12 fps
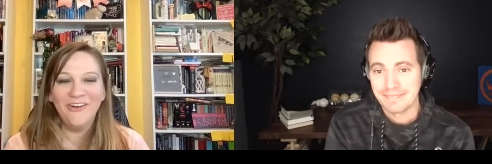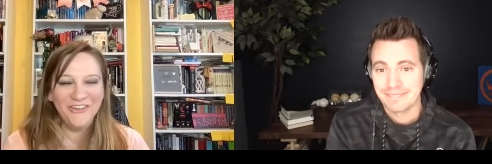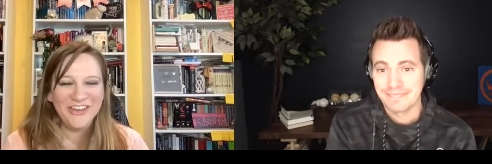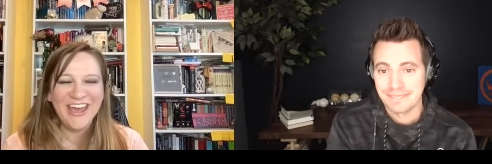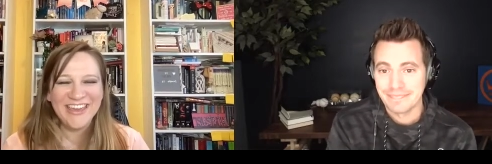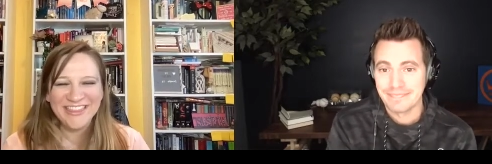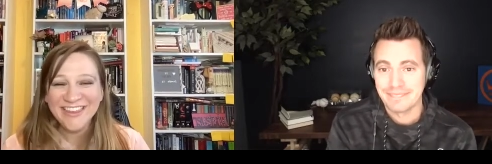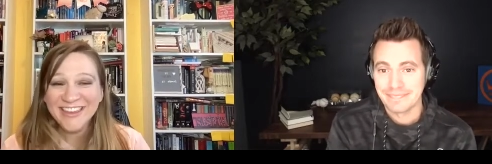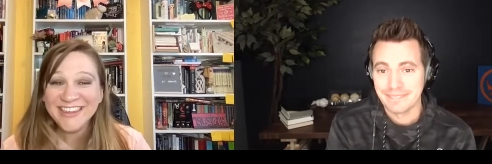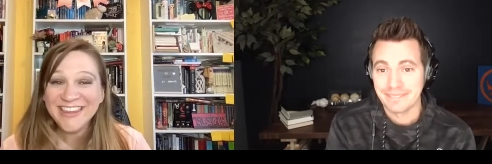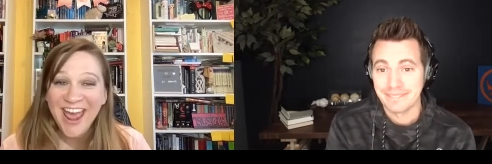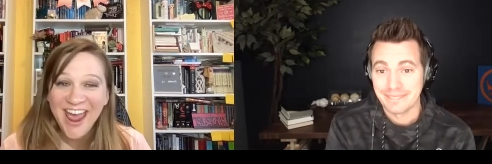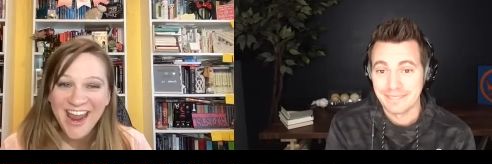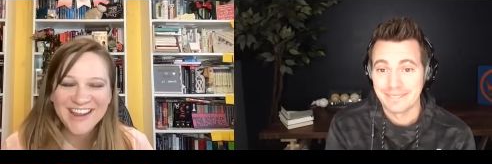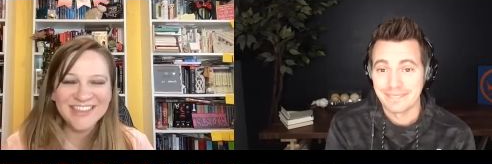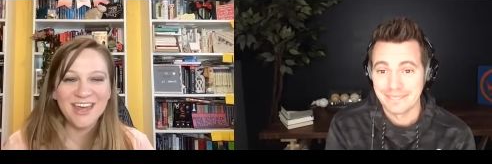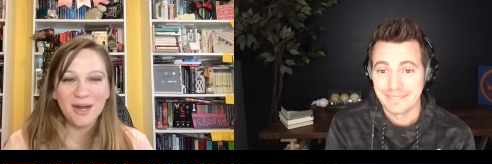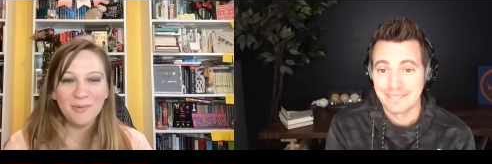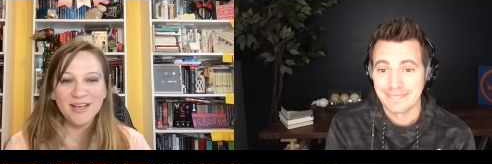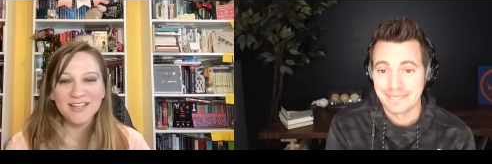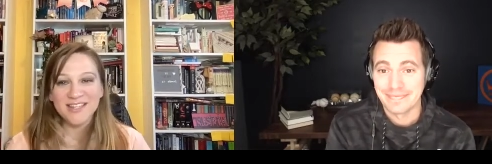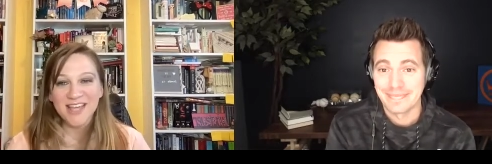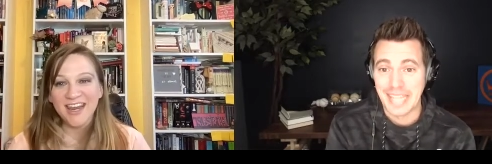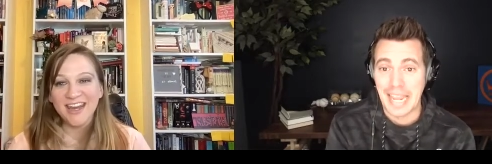Speaker 1: okay yay that'll be
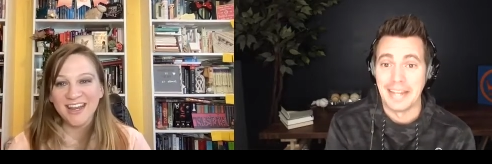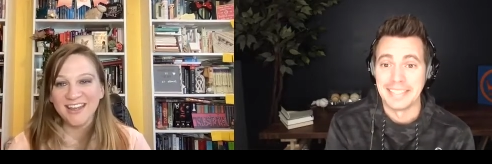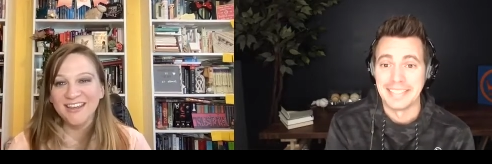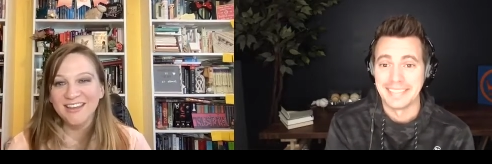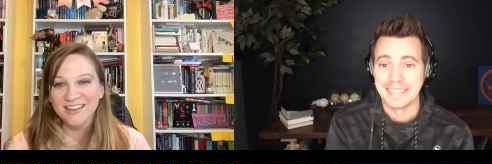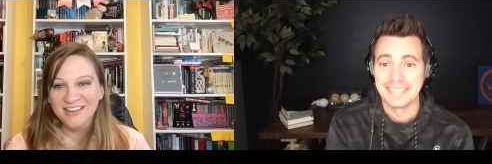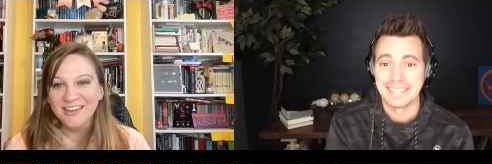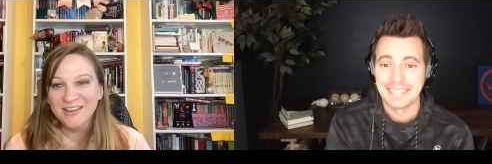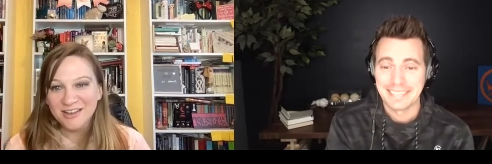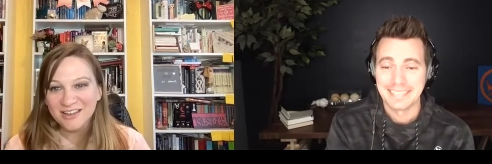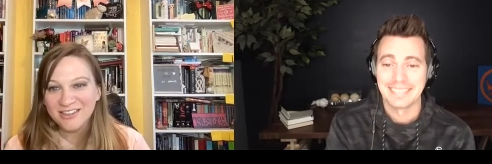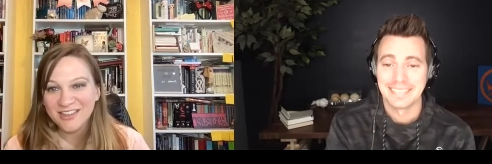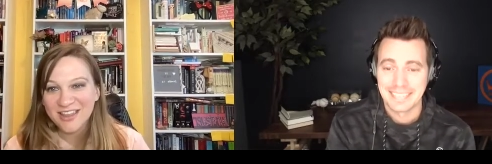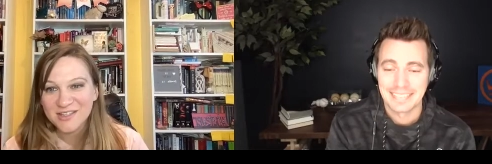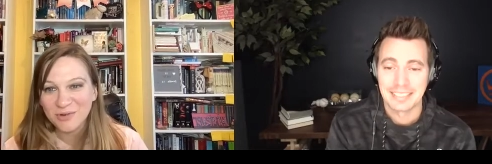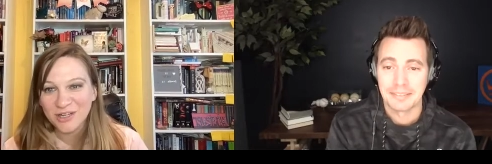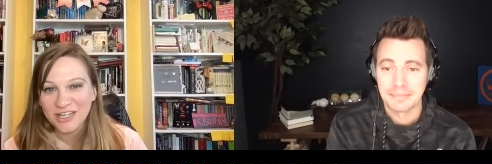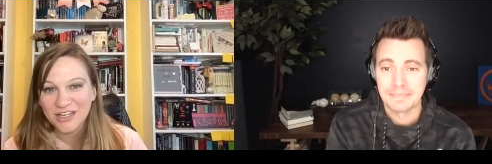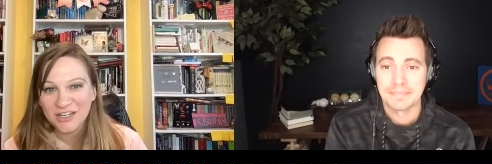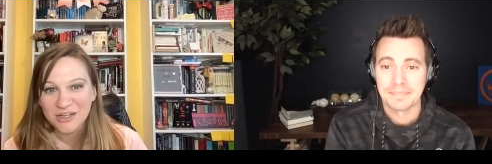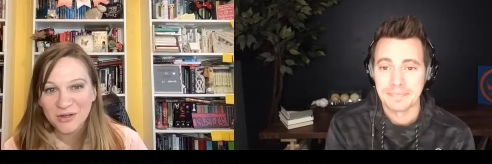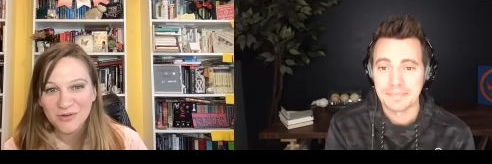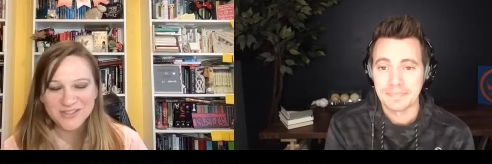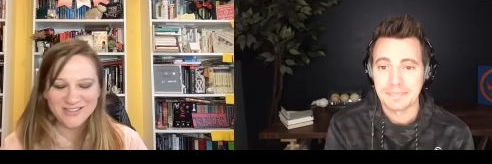exciting yeah. that's really good
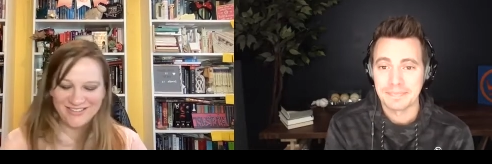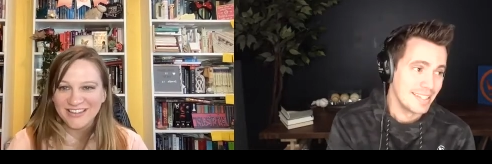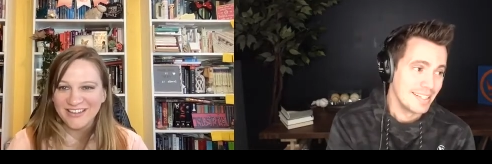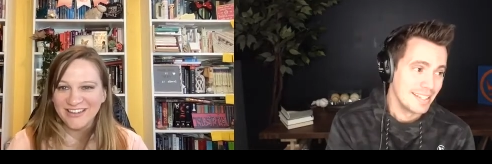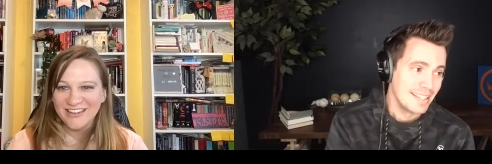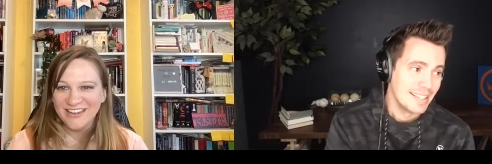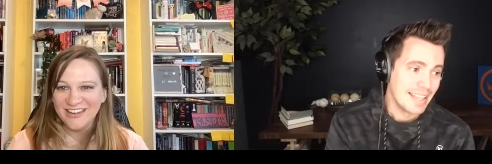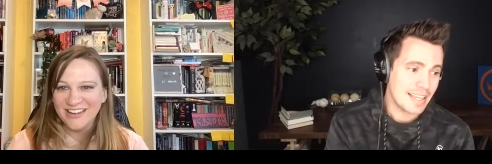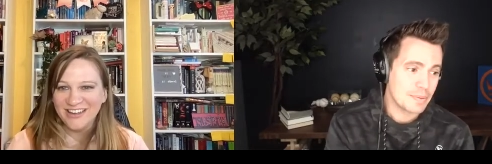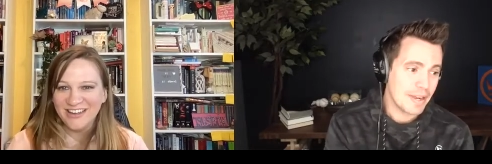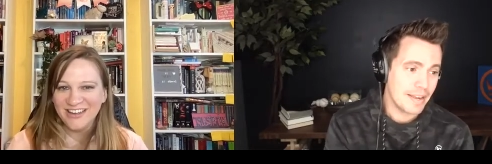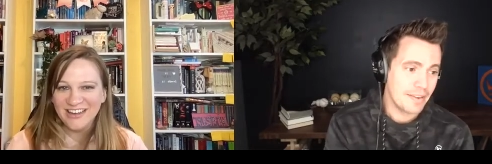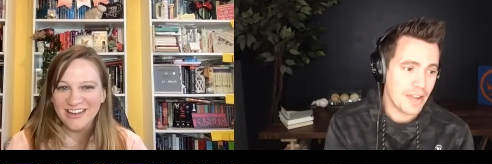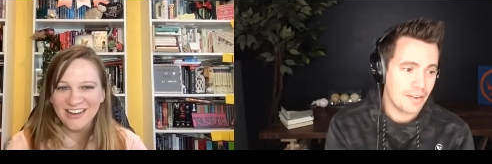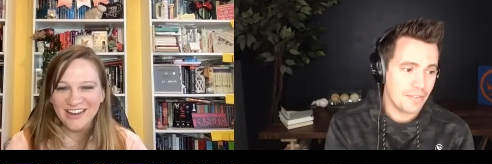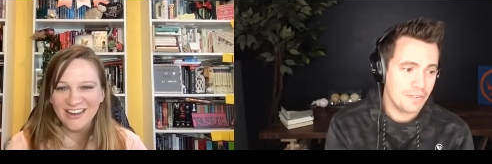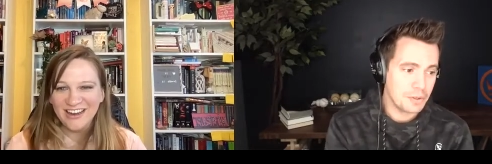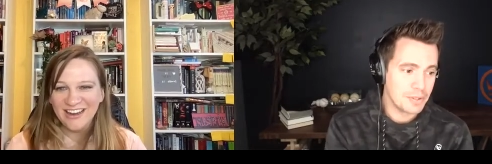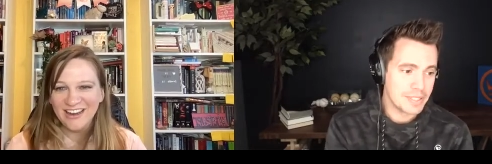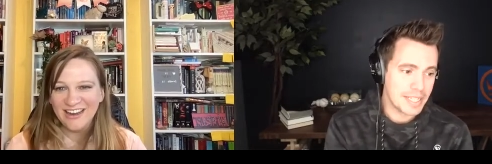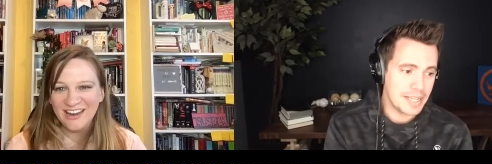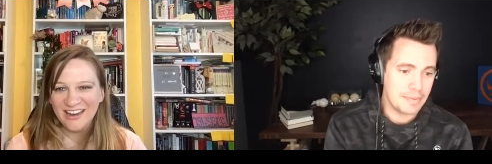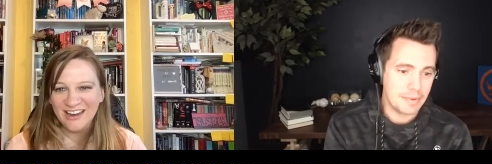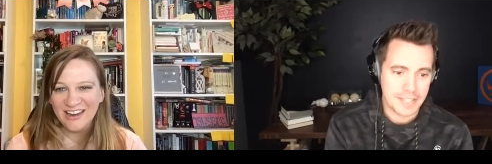
Speaker 2: news that's why i've got a full team
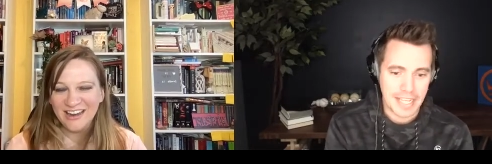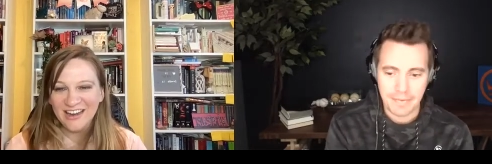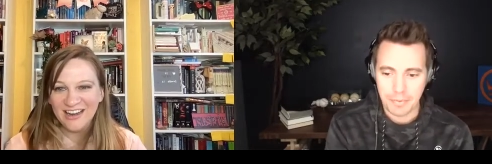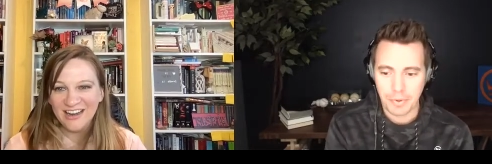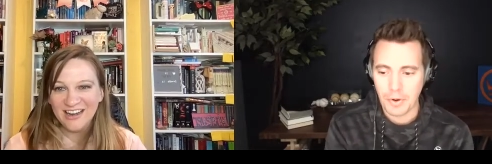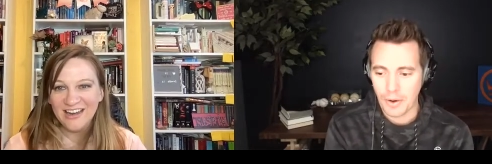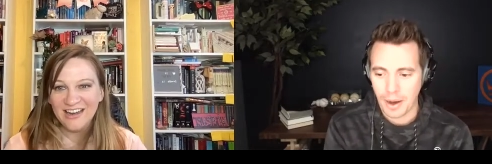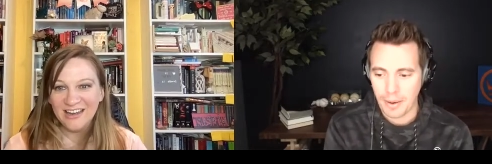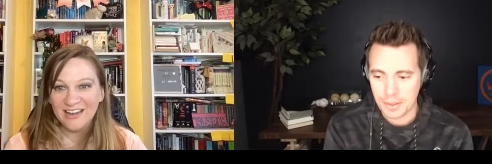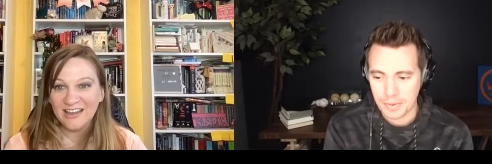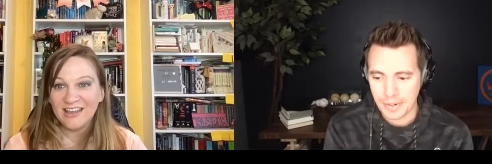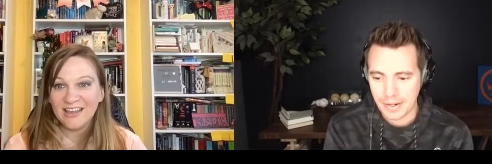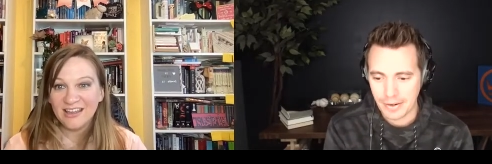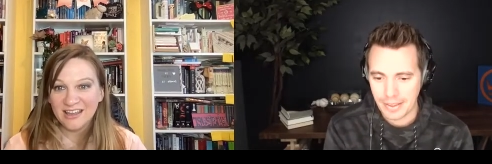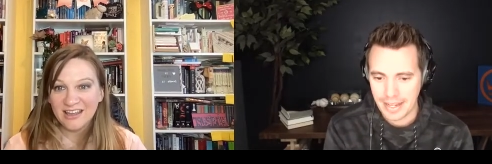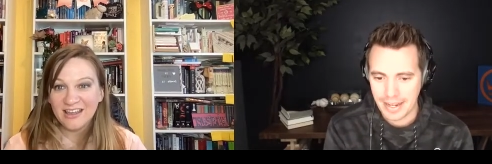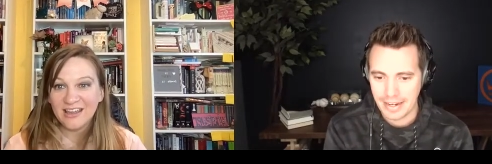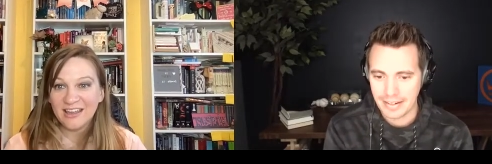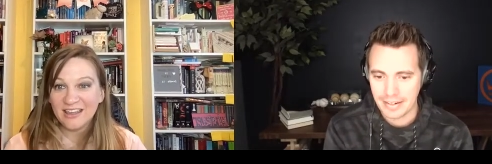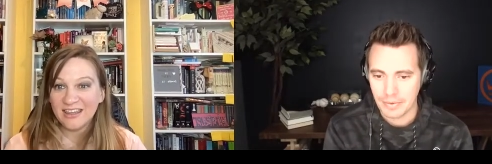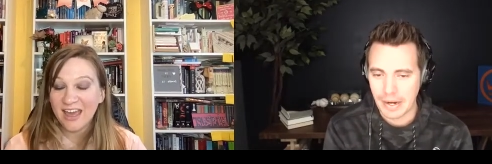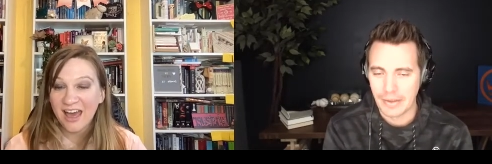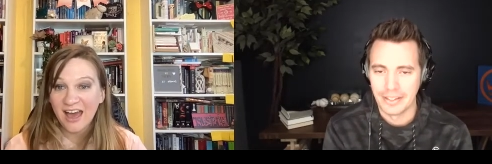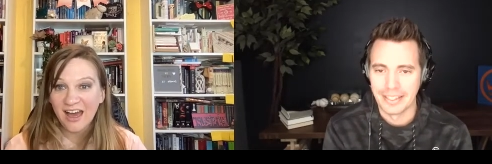of seven programmers working on that around yeah.
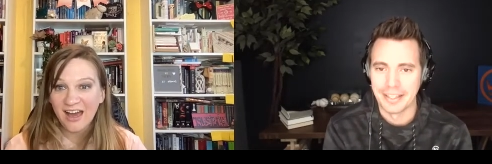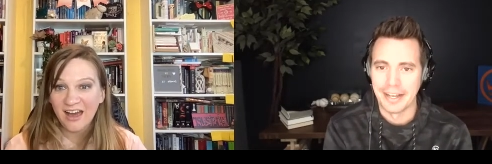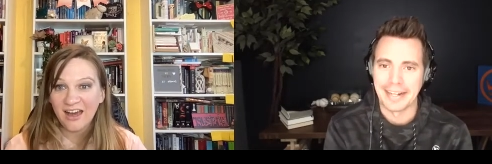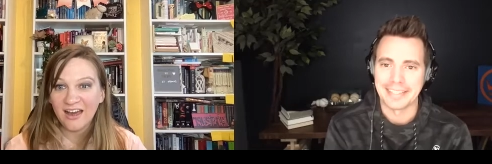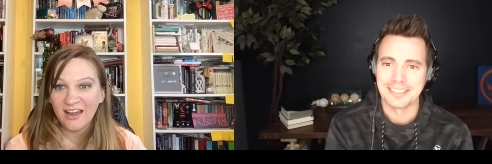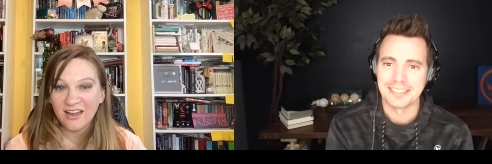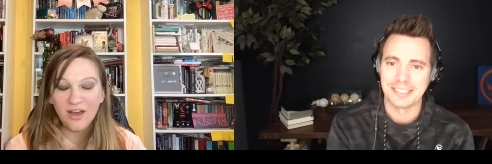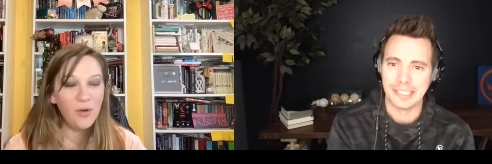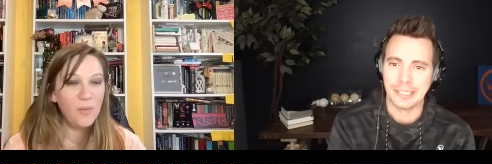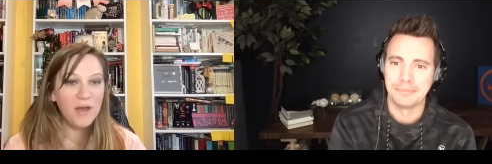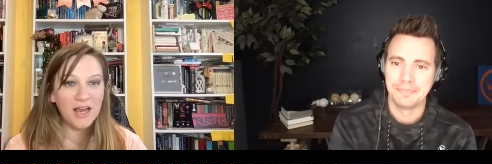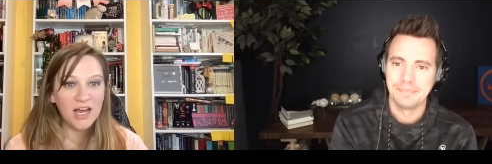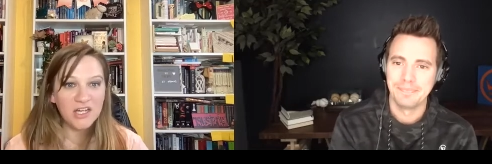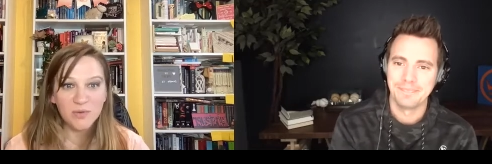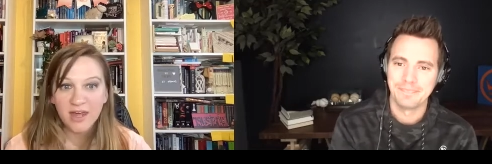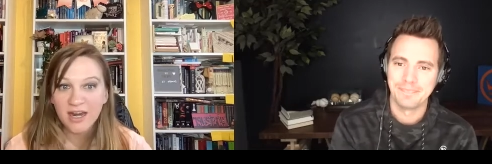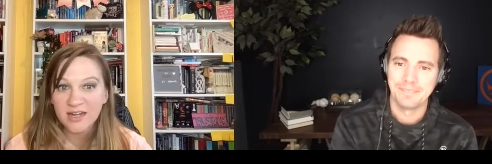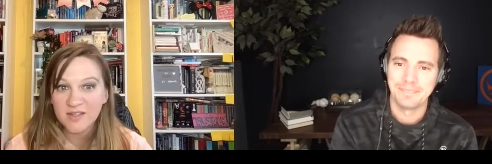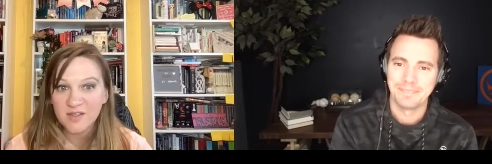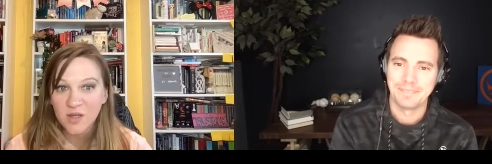the clock so oh
Speaker 1: my gosh well that is